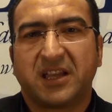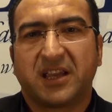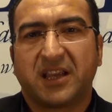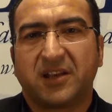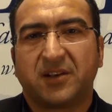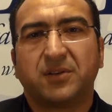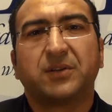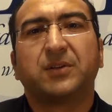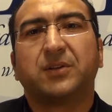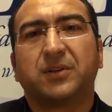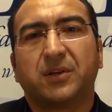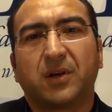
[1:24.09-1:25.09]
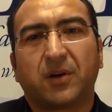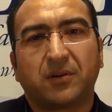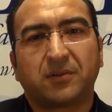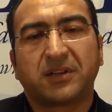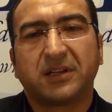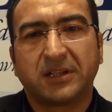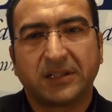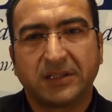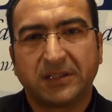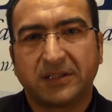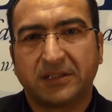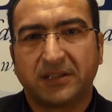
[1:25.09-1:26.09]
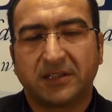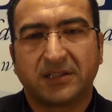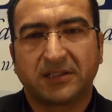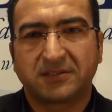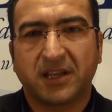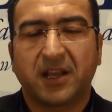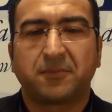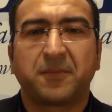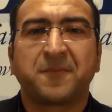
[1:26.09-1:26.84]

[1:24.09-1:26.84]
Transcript: in the long term.